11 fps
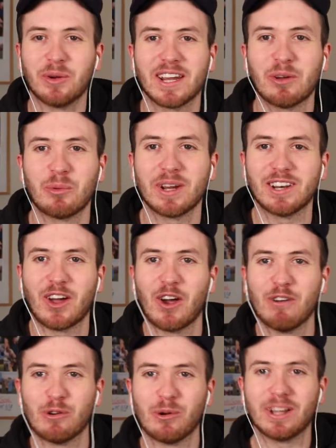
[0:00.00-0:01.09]
Doing it at Whitten
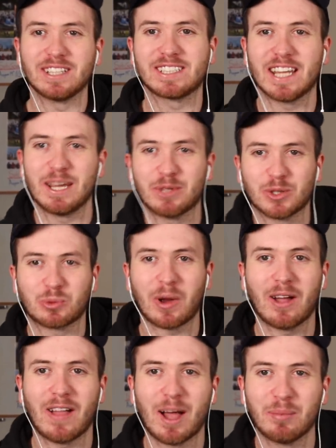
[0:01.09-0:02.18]
Oval, it seems, as
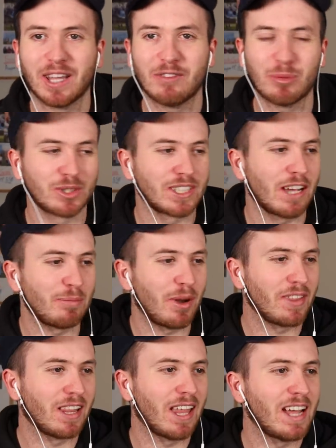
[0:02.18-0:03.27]
well. Unbelievable stuff
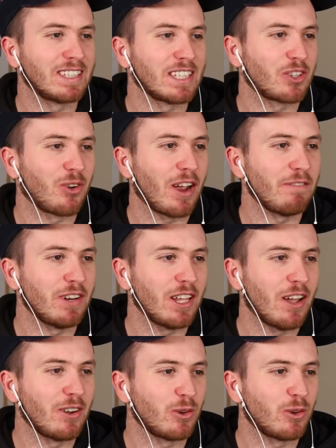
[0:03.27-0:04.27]
by the lads. That's a great video.